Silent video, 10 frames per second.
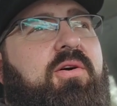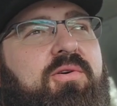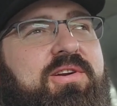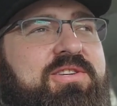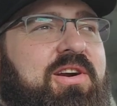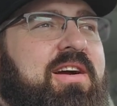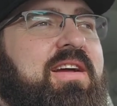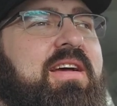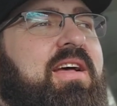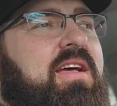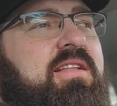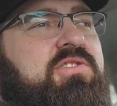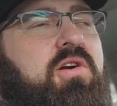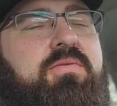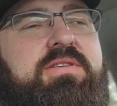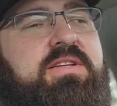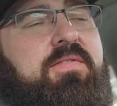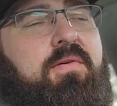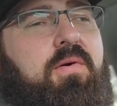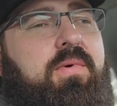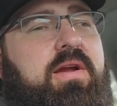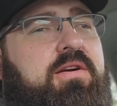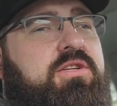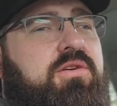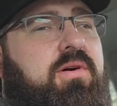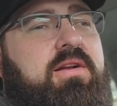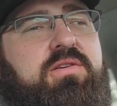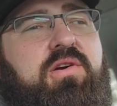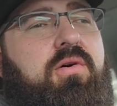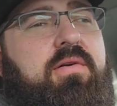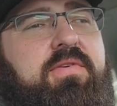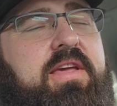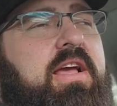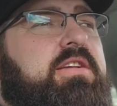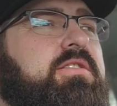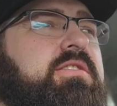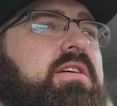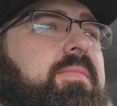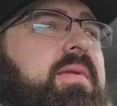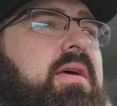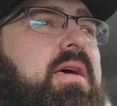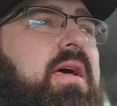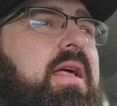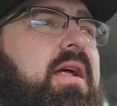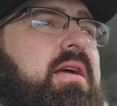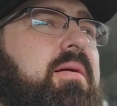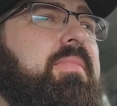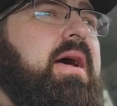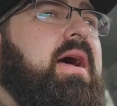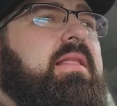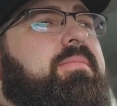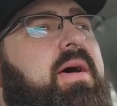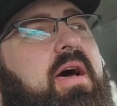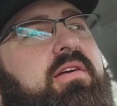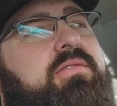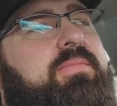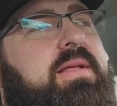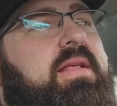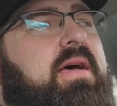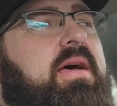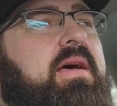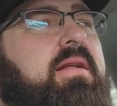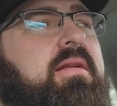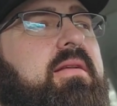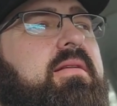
older truck truck would sit for a week or two. I'd go on vacation or something, and I'd come back. The batteries would be dead.